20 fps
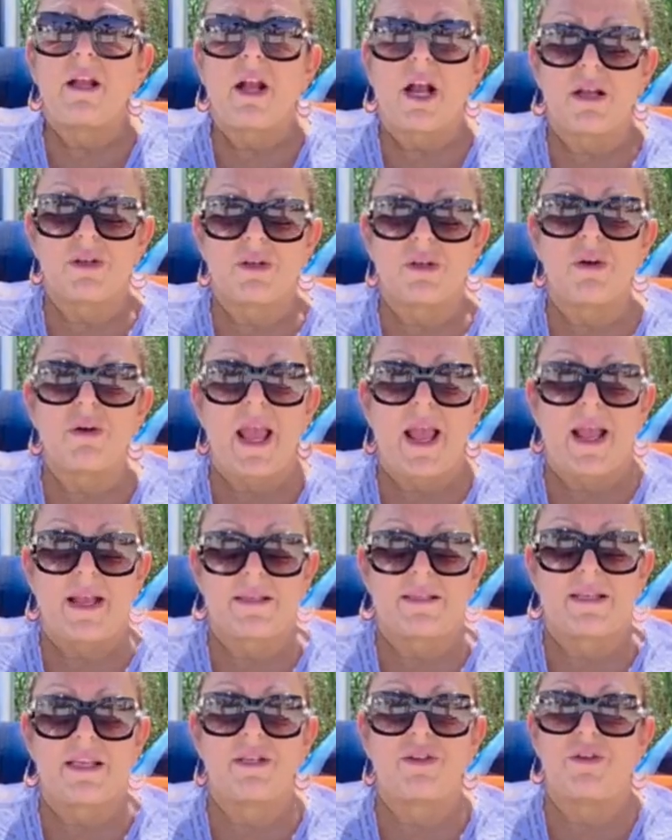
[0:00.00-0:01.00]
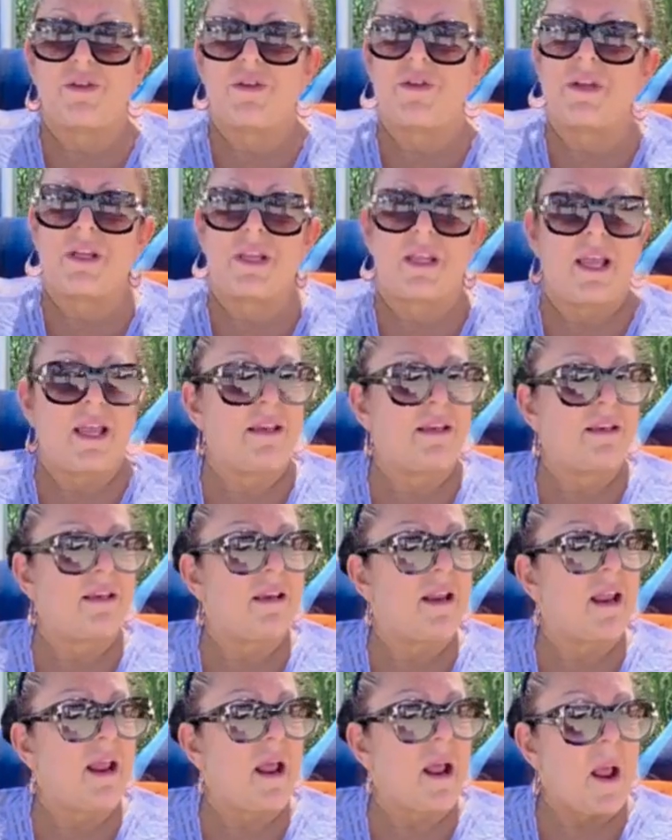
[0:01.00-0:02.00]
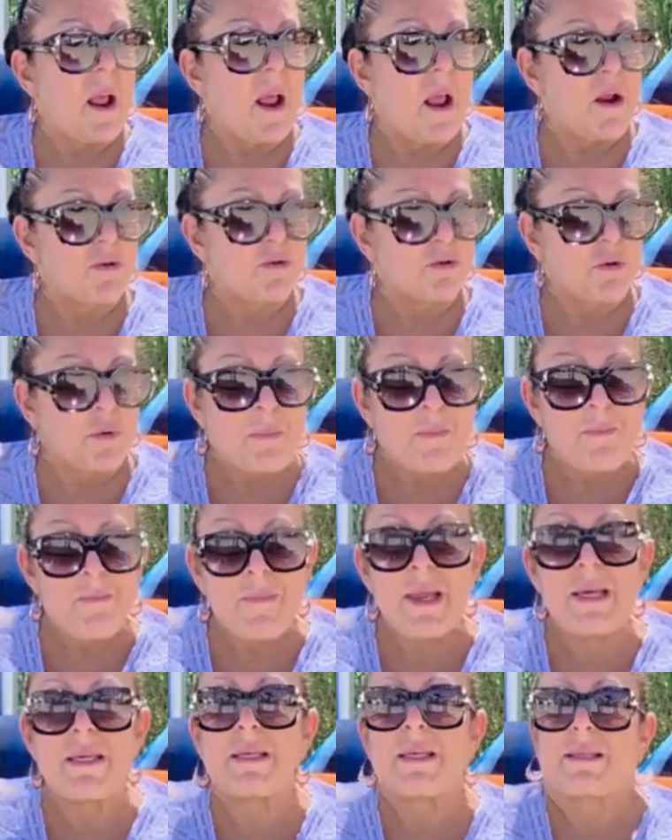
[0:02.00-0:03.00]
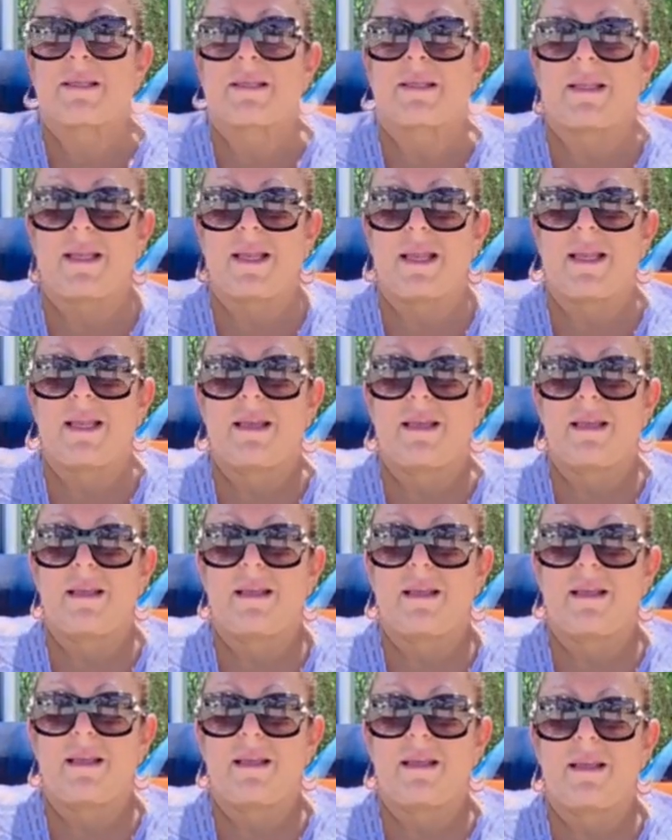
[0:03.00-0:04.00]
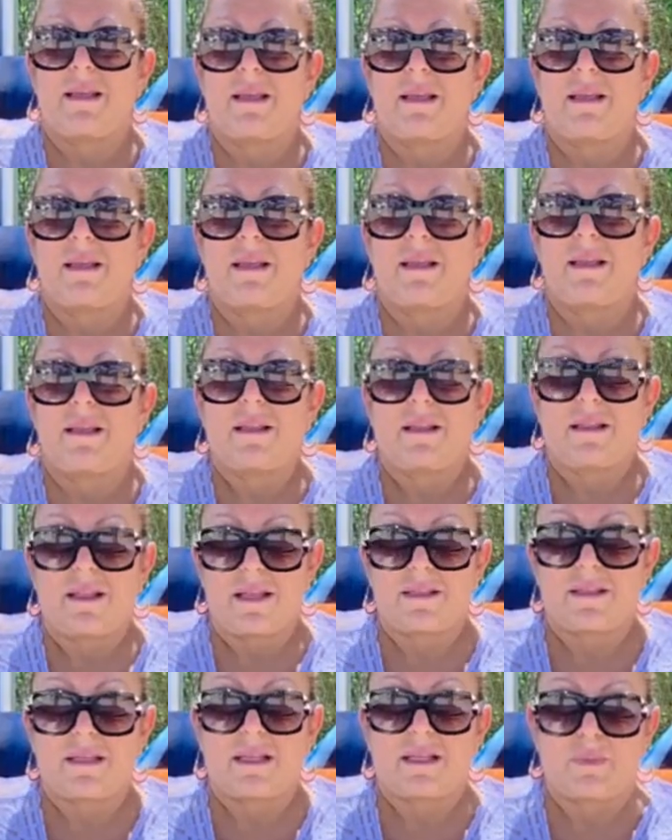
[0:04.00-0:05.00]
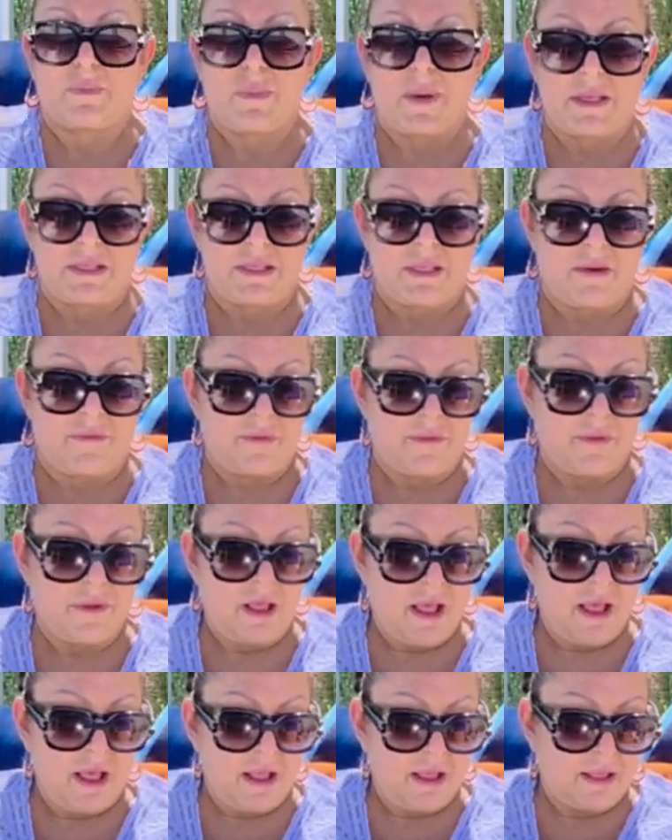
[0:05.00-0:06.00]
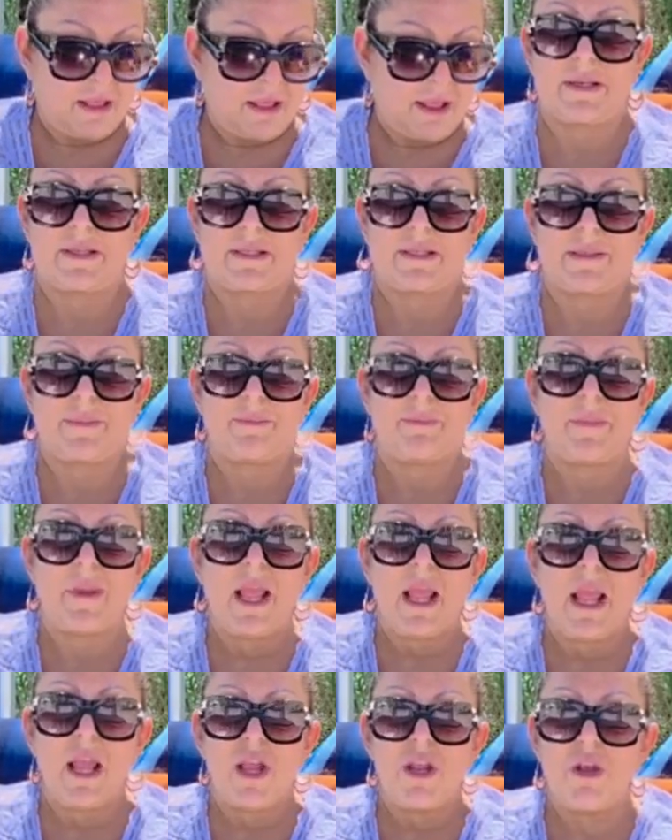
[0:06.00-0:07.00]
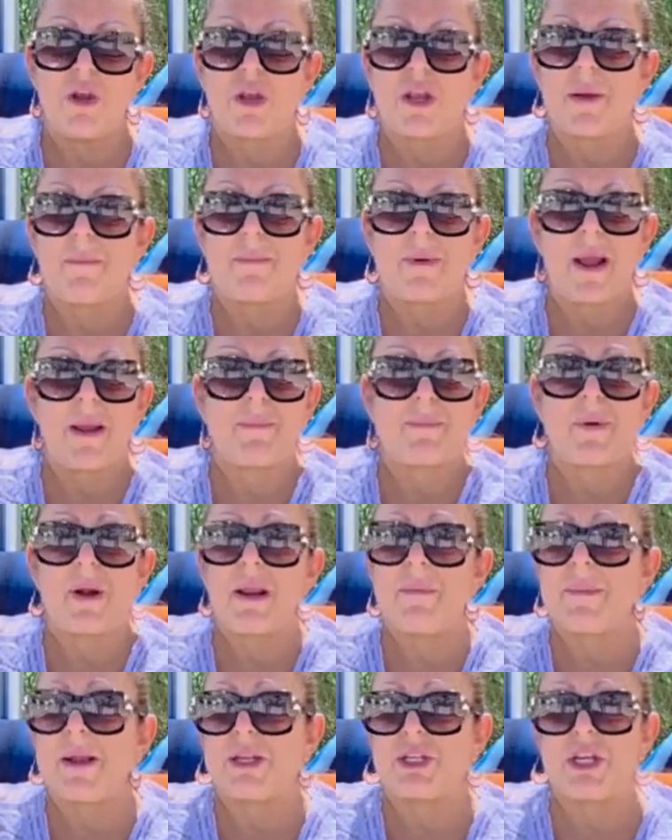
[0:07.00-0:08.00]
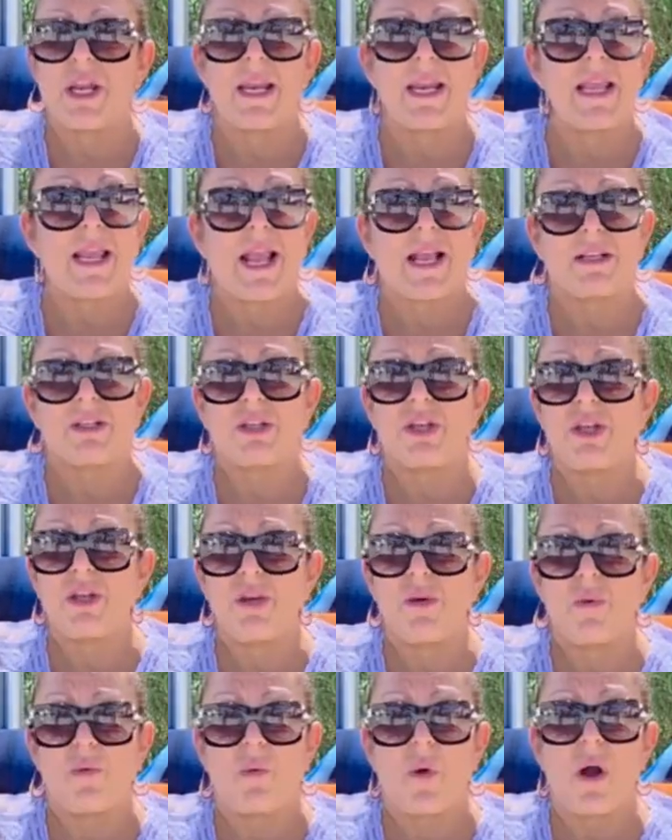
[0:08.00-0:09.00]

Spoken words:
Costco caskets you can get tremendously less expensive. Friends, you can buy pretty much any casket you